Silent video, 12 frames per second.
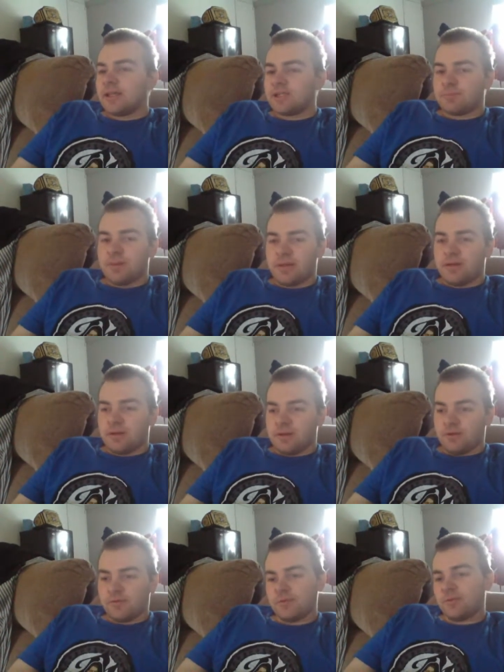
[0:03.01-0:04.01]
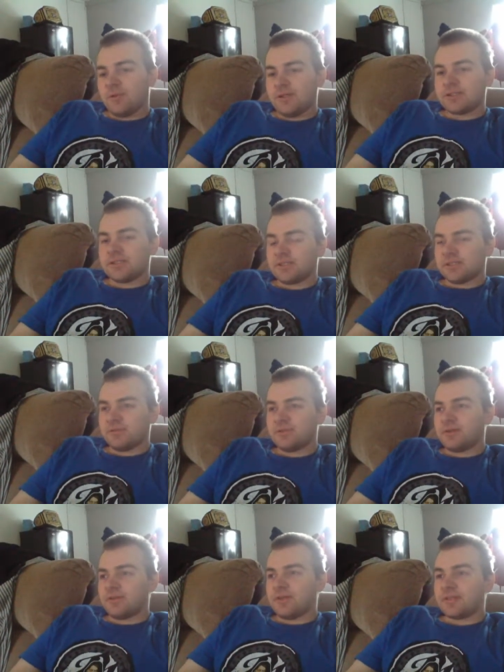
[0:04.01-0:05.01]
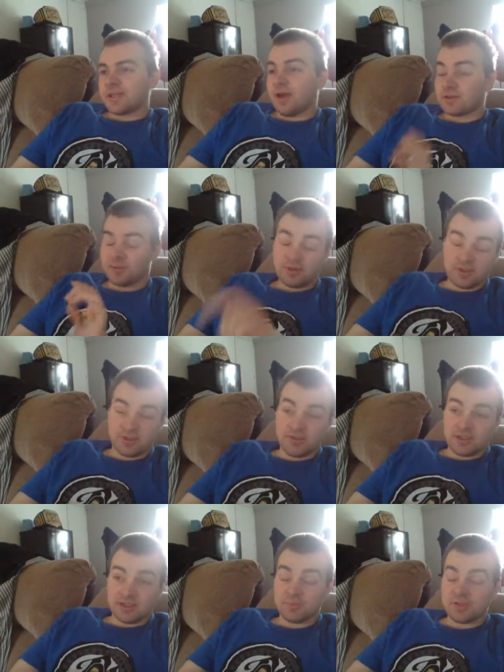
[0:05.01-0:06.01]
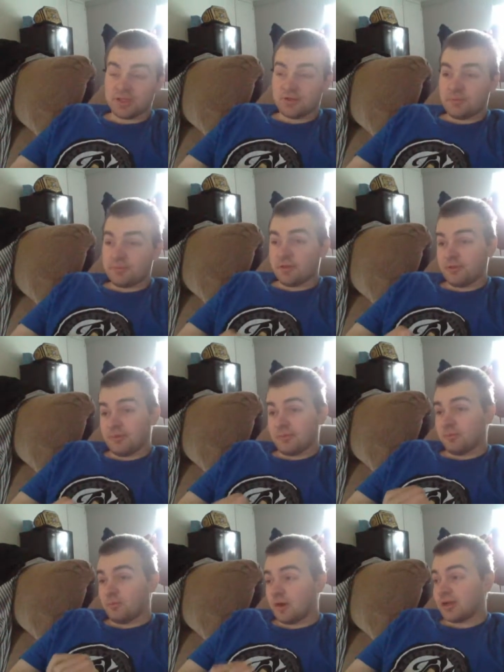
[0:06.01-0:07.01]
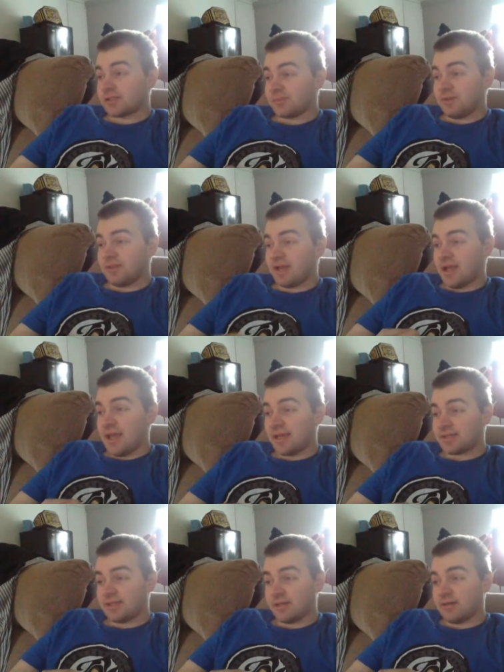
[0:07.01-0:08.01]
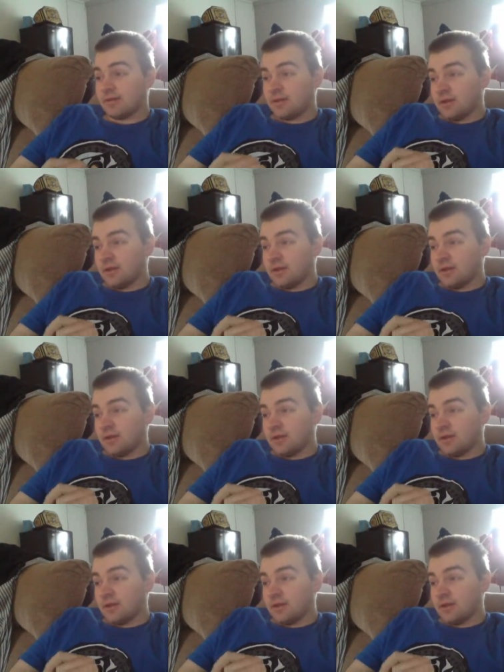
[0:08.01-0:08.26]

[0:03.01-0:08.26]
It's been a few weeks since I've done this. I was supposed to do this at the beginning of the month, but work's been that hectic.